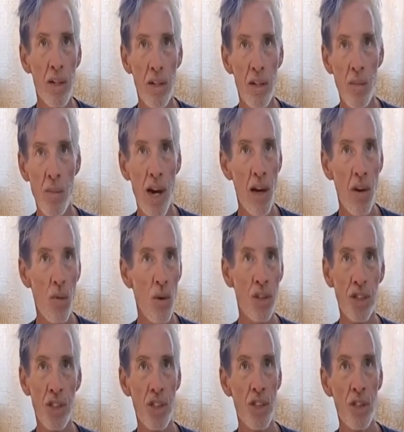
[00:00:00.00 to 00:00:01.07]
no matter
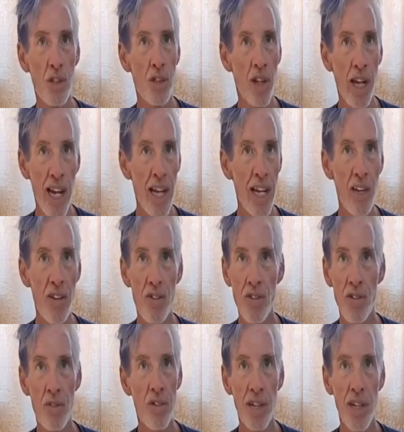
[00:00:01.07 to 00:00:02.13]
what gender,
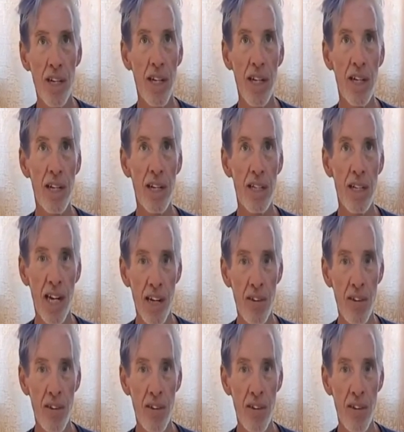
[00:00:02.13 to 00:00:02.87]
age, anything.